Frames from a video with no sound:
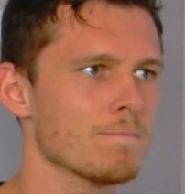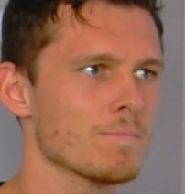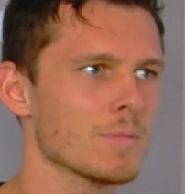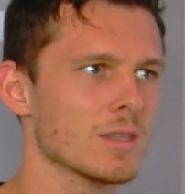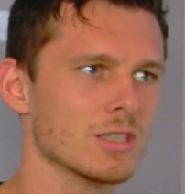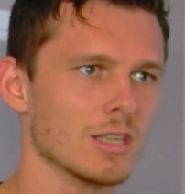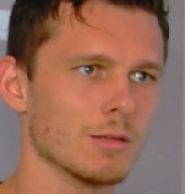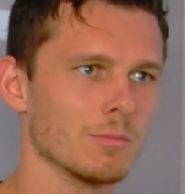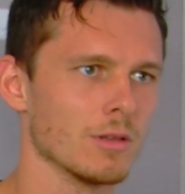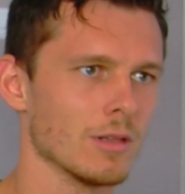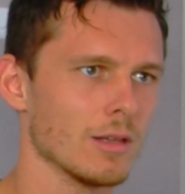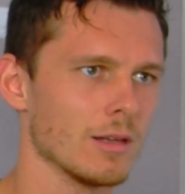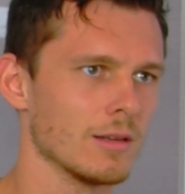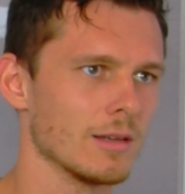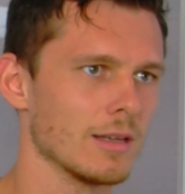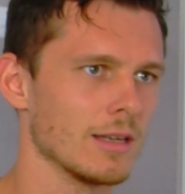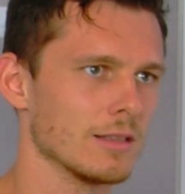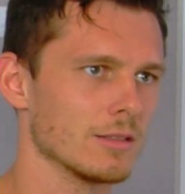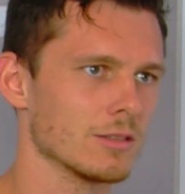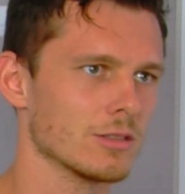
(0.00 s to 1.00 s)
similar,
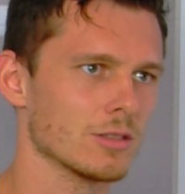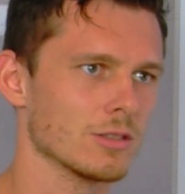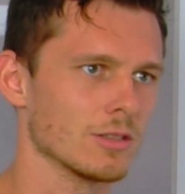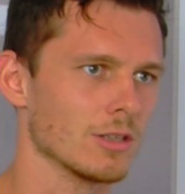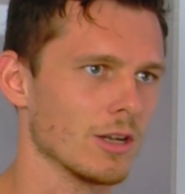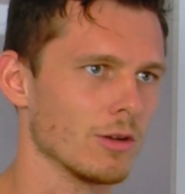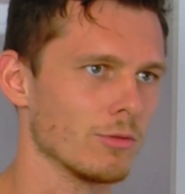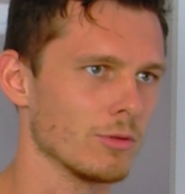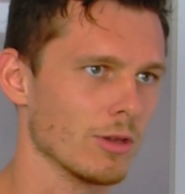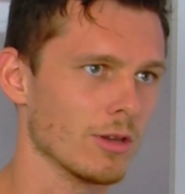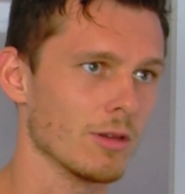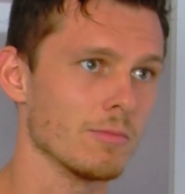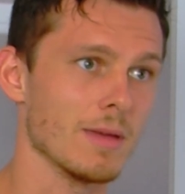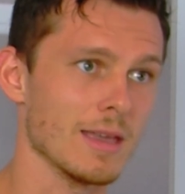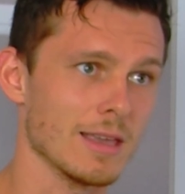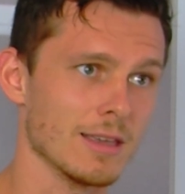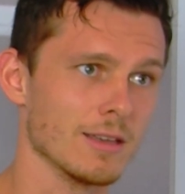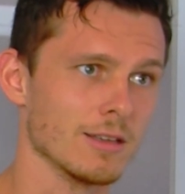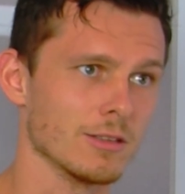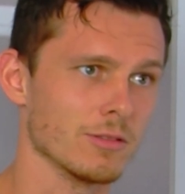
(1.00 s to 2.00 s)
it's you can
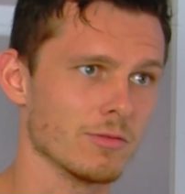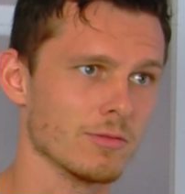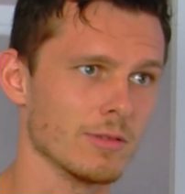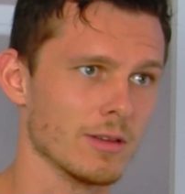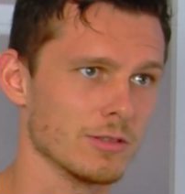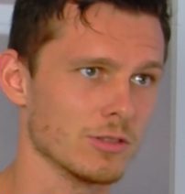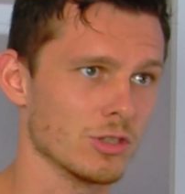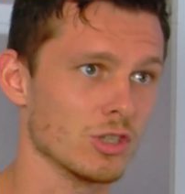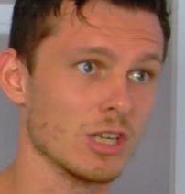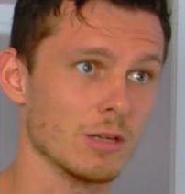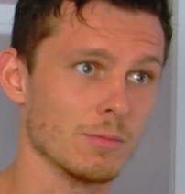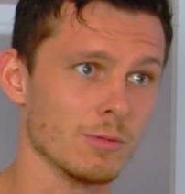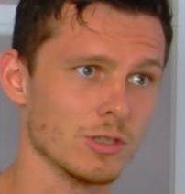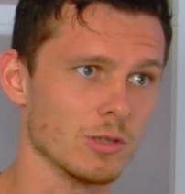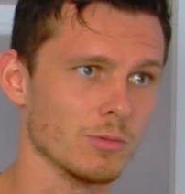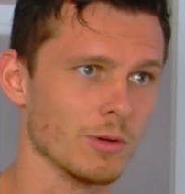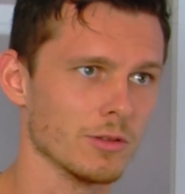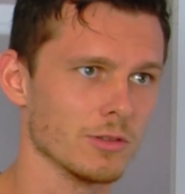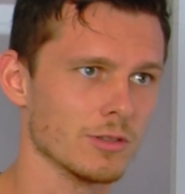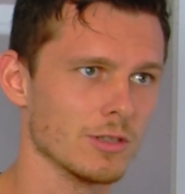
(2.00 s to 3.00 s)
make it as cheap as you
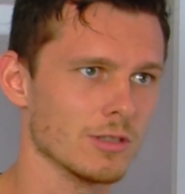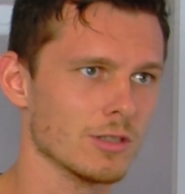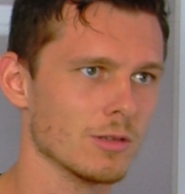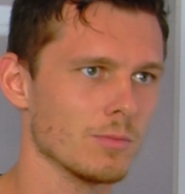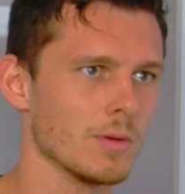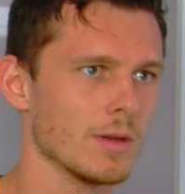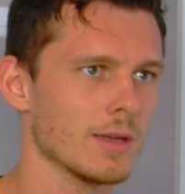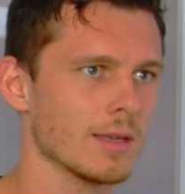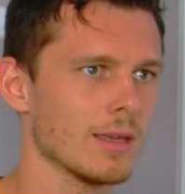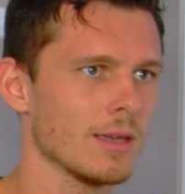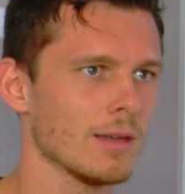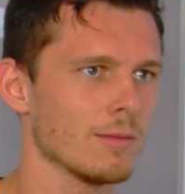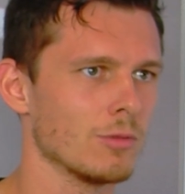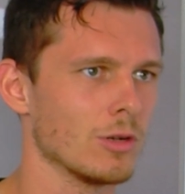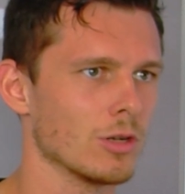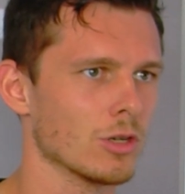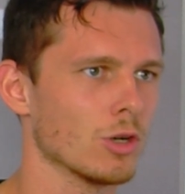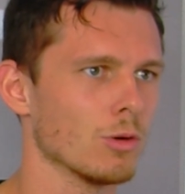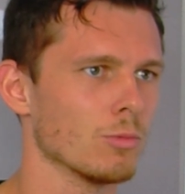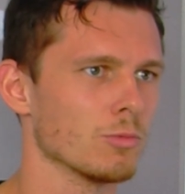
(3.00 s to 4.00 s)
want it to be, but
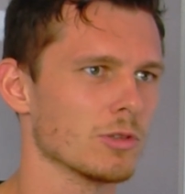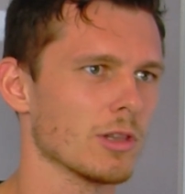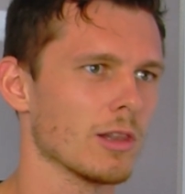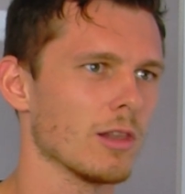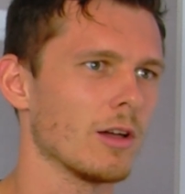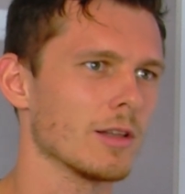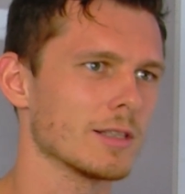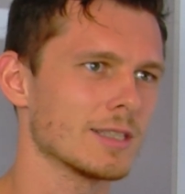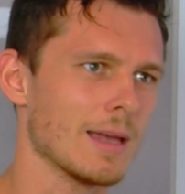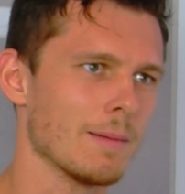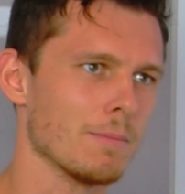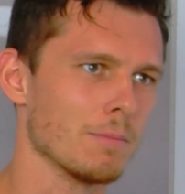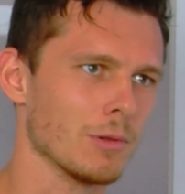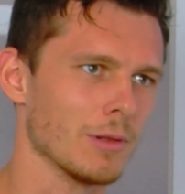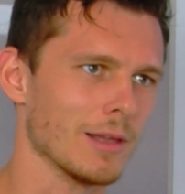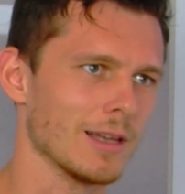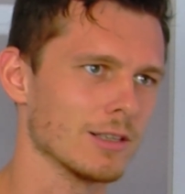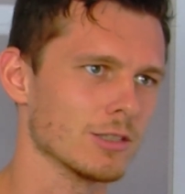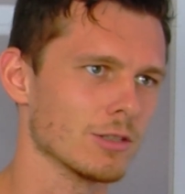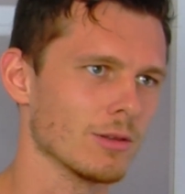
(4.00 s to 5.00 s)
it comes with a lot of
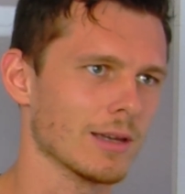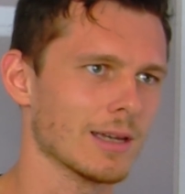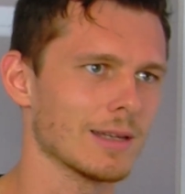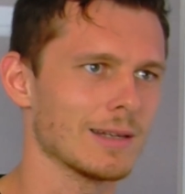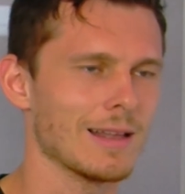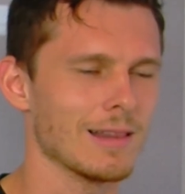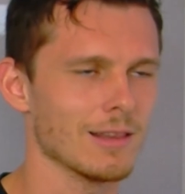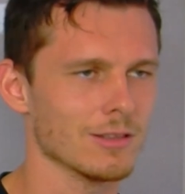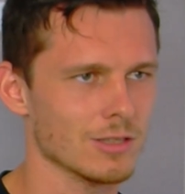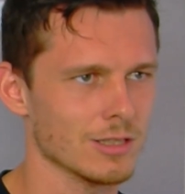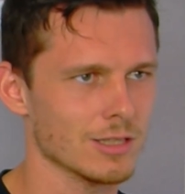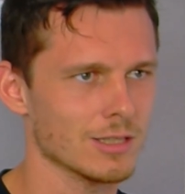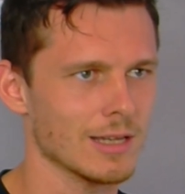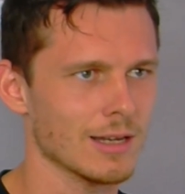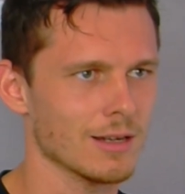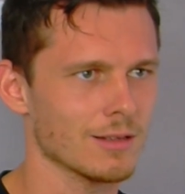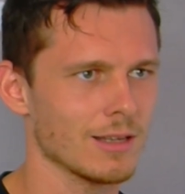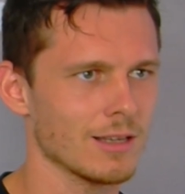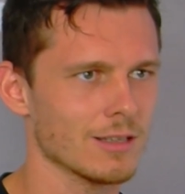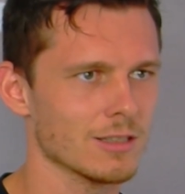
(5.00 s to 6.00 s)
templates, so like analysis
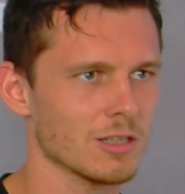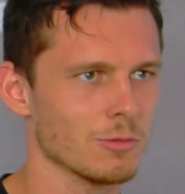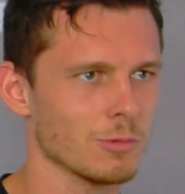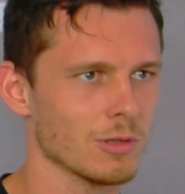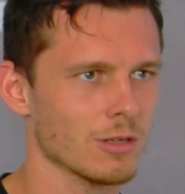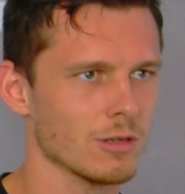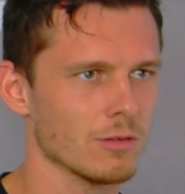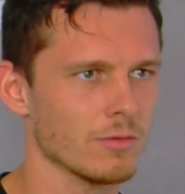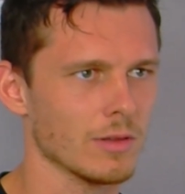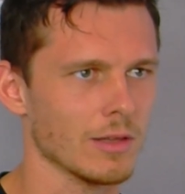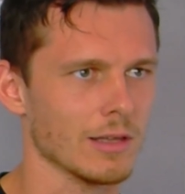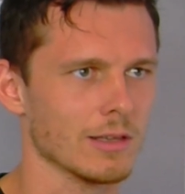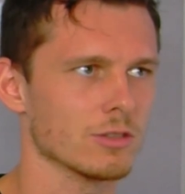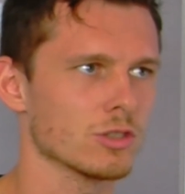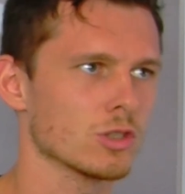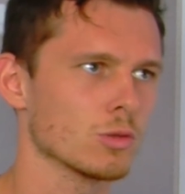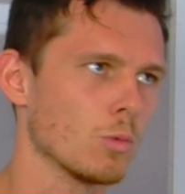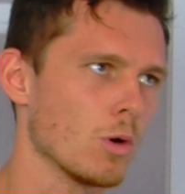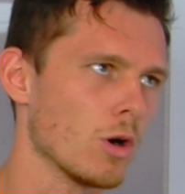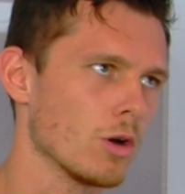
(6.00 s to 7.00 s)
techniques that we cover, like
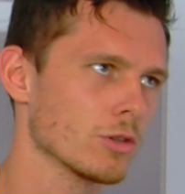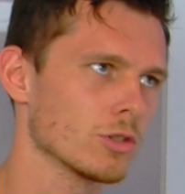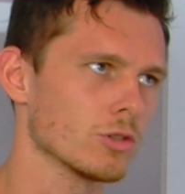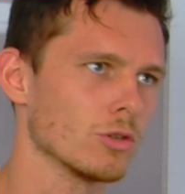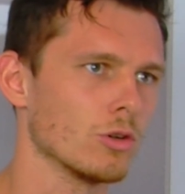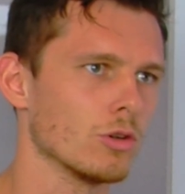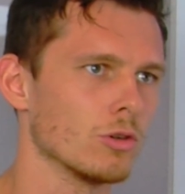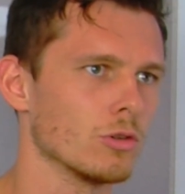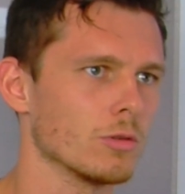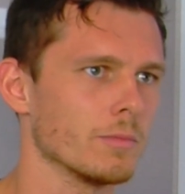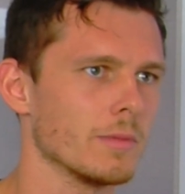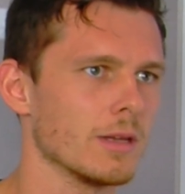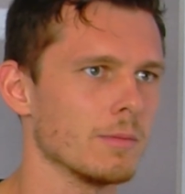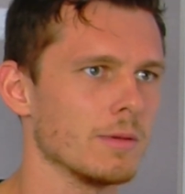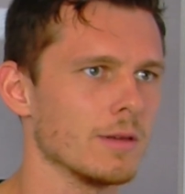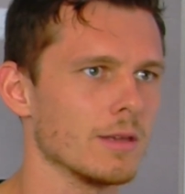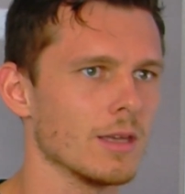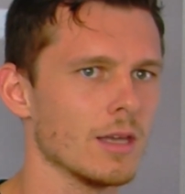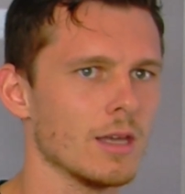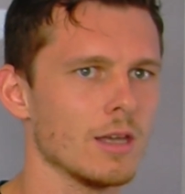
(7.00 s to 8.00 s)
SWOT or
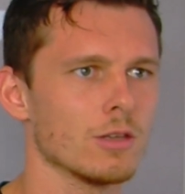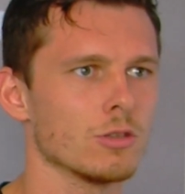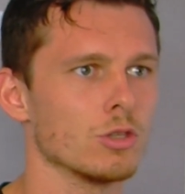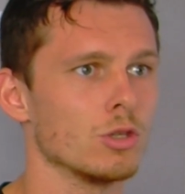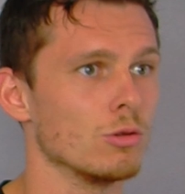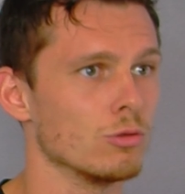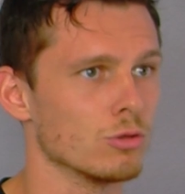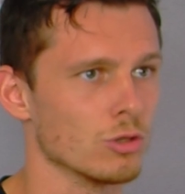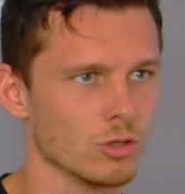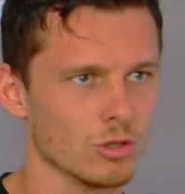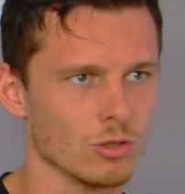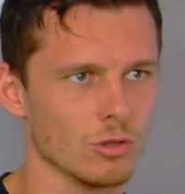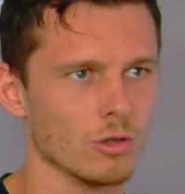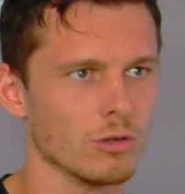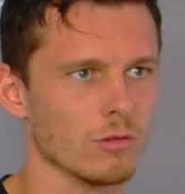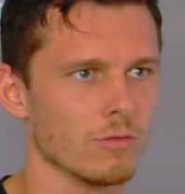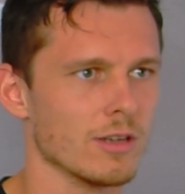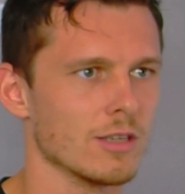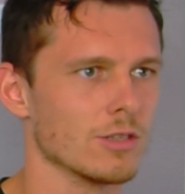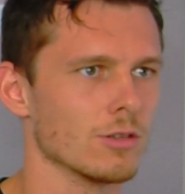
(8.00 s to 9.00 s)
maybe user
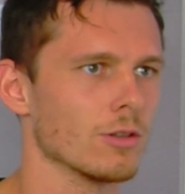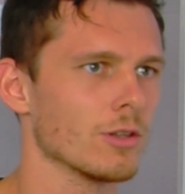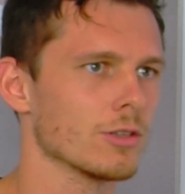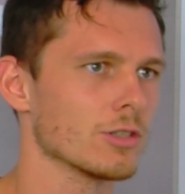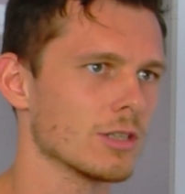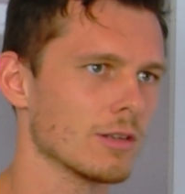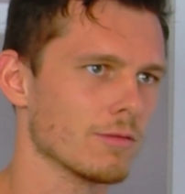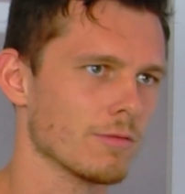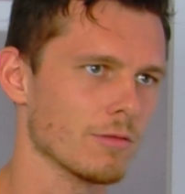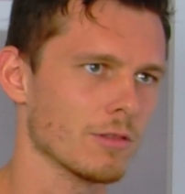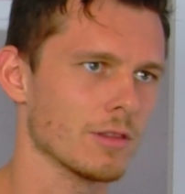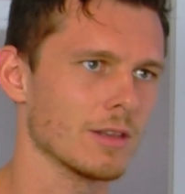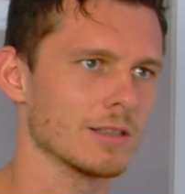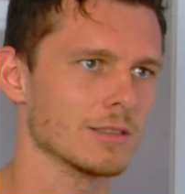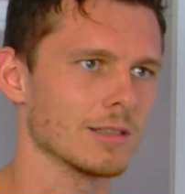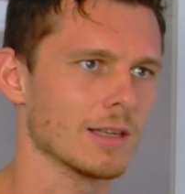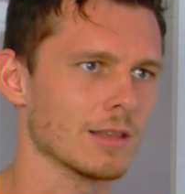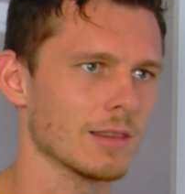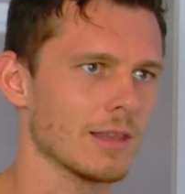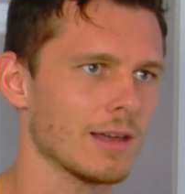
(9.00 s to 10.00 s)
stories or lots of different things
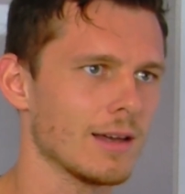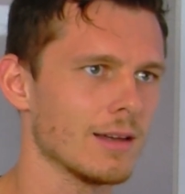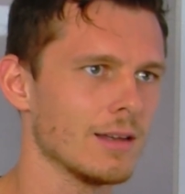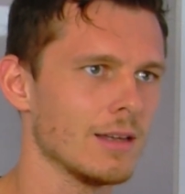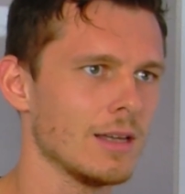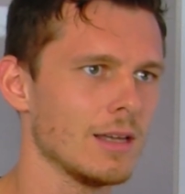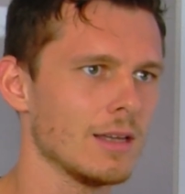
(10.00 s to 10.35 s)
like that.